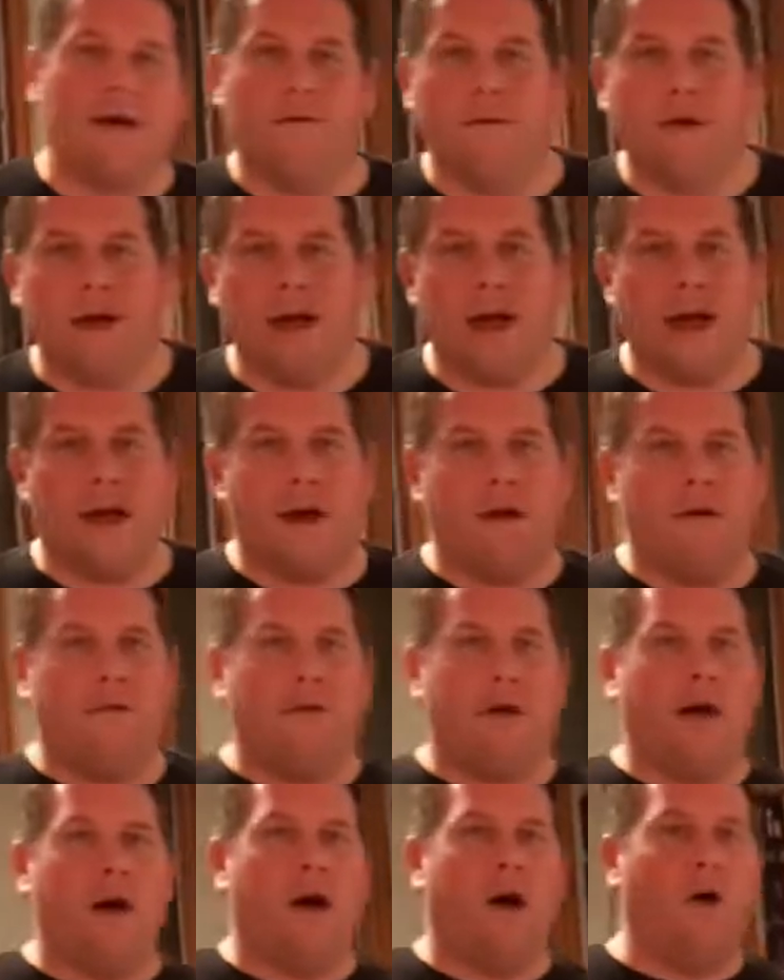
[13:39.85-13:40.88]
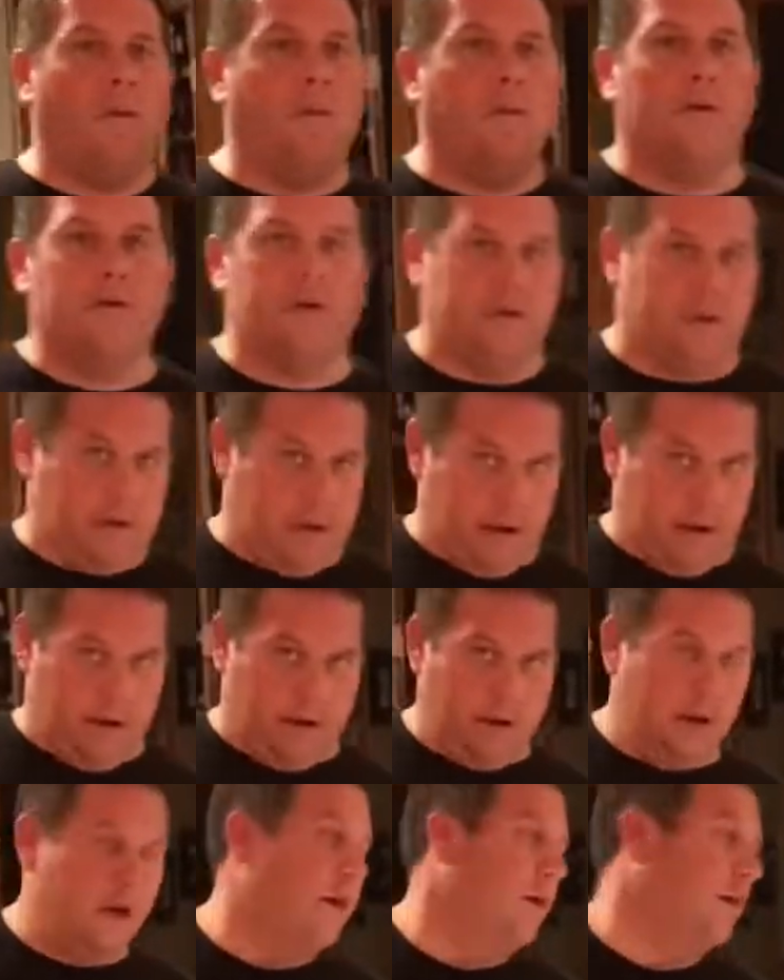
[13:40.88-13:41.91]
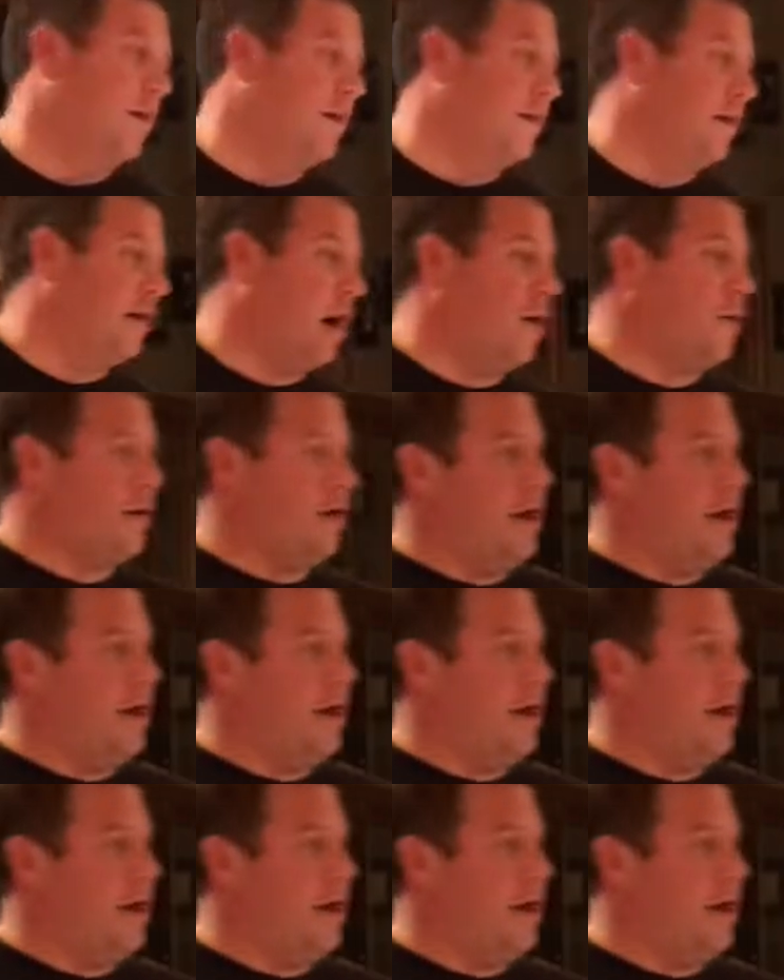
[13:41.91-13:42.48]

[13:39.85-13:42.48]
and we have helpers now. Now we